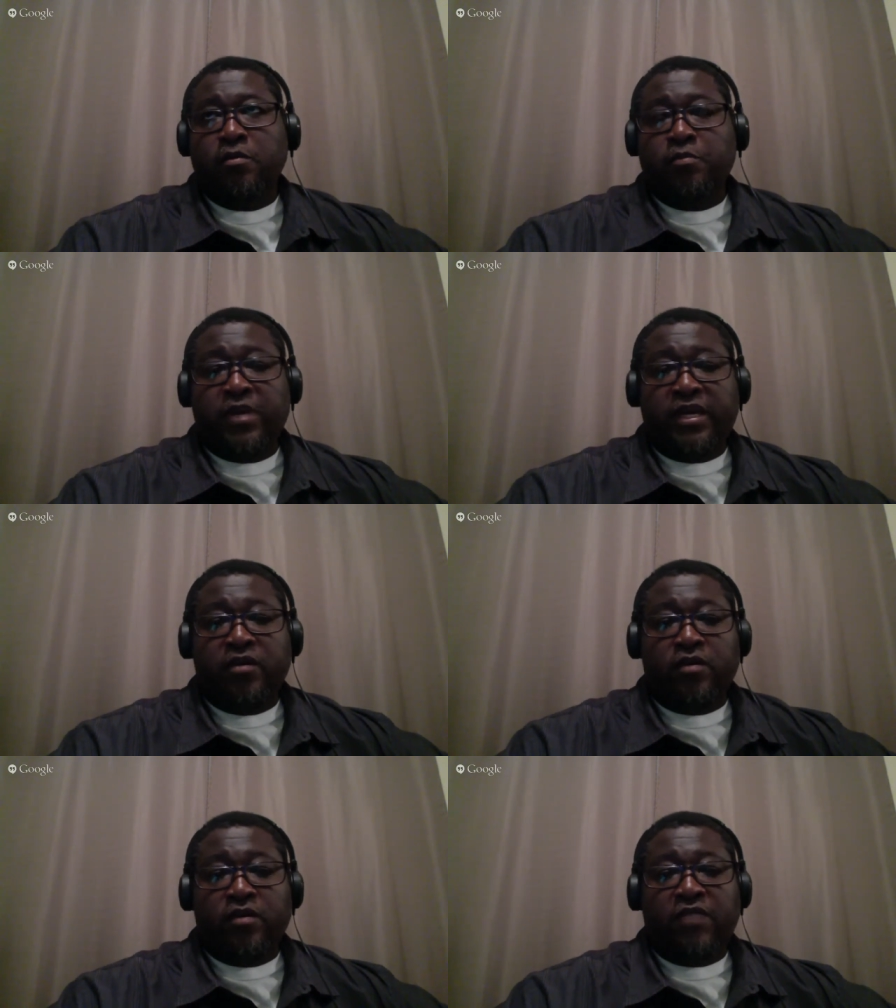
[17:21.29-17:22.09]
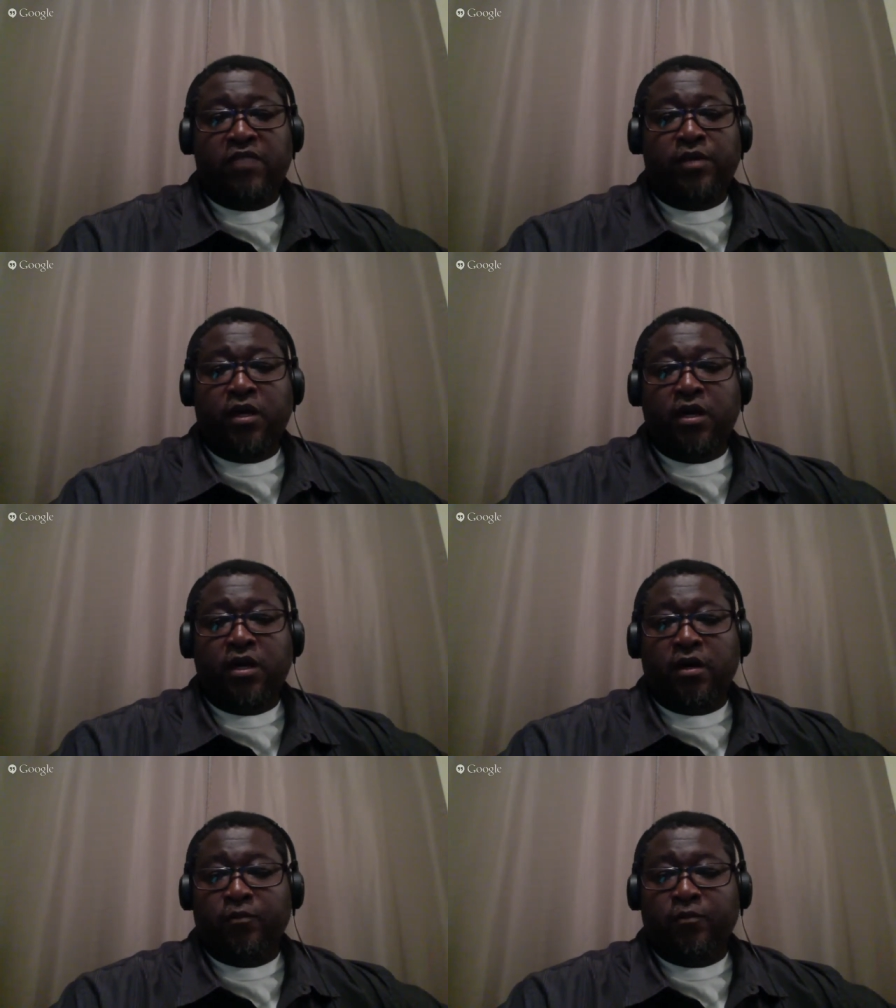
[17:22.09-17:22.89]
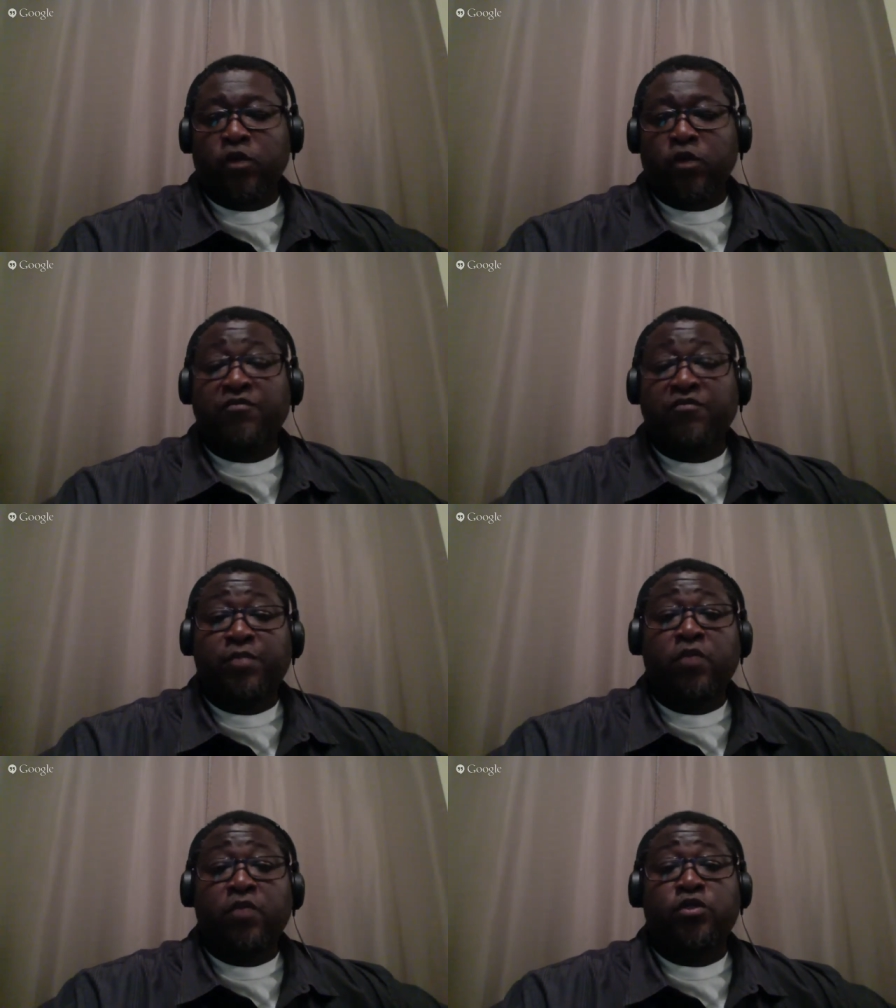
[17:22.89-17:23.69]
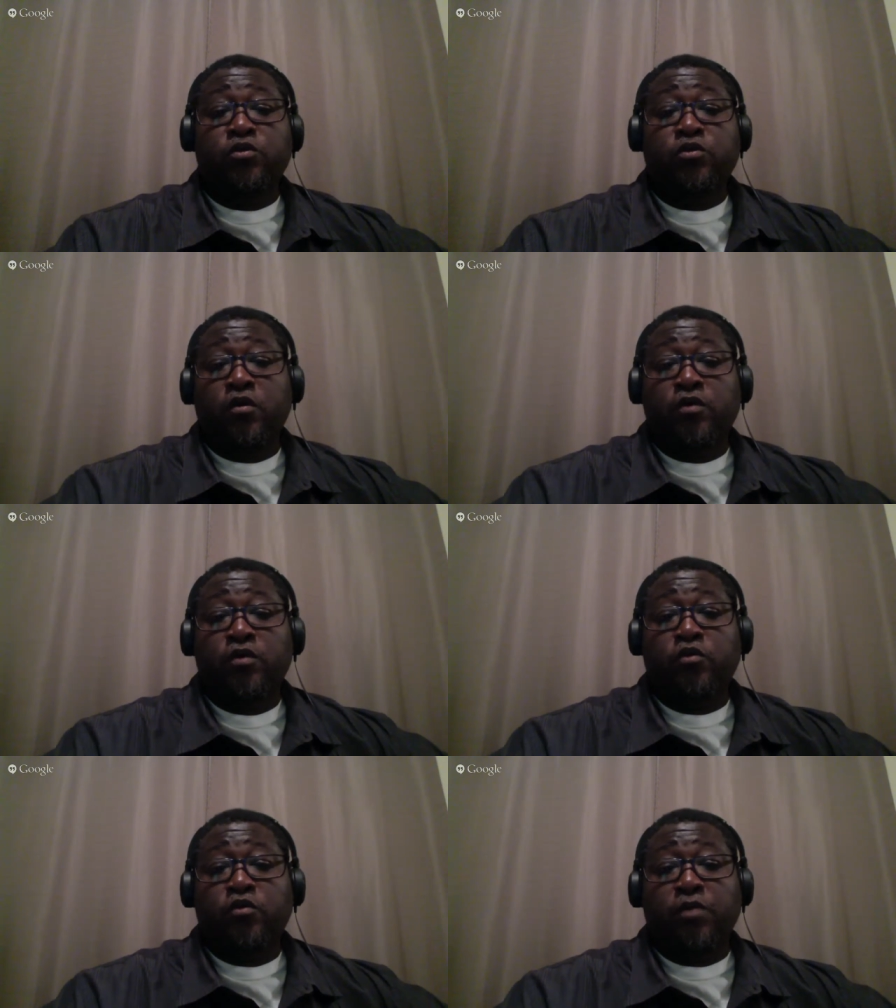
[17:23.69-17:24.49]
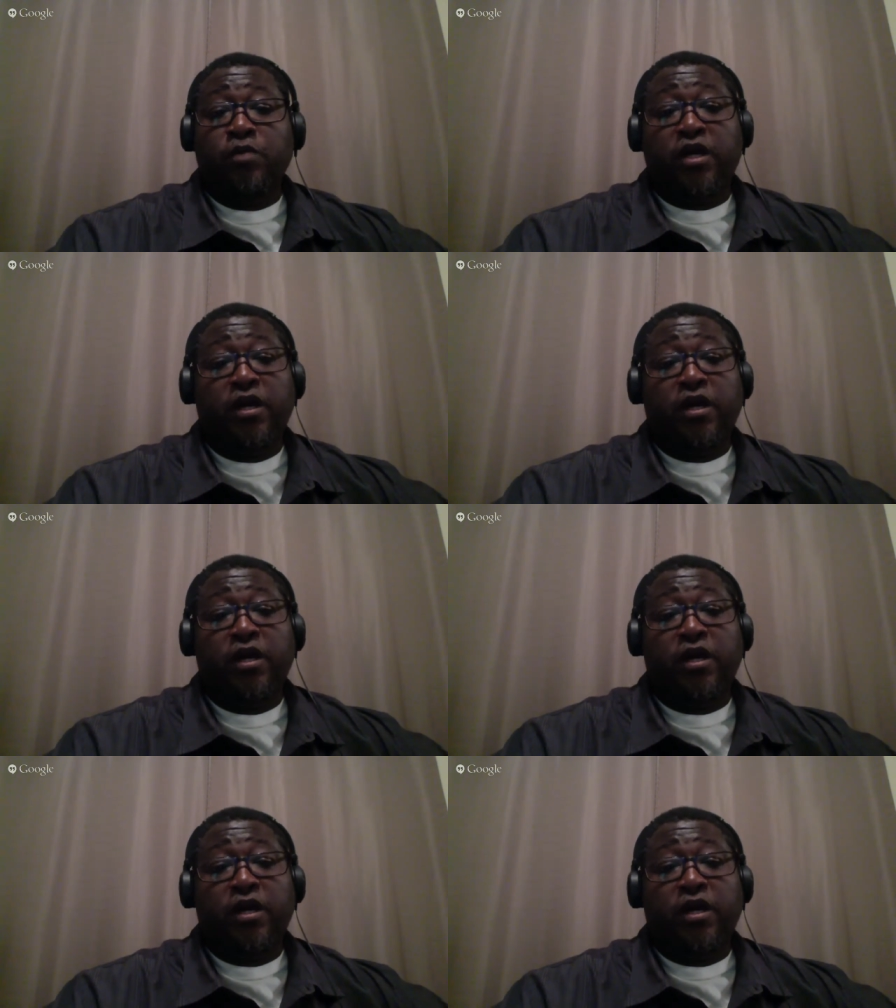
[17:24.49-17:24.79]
be, you'll never become. Well, you'll never be what you don't know you can become.